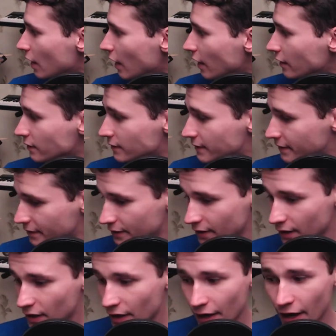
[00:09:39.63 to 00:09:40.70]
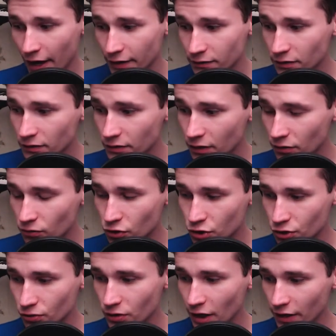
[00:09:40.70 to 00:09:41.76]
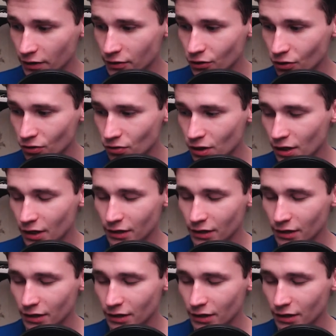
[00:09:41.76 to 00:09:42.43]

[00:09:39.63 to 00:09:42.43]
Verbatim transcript: and uh, I don't know, should I go?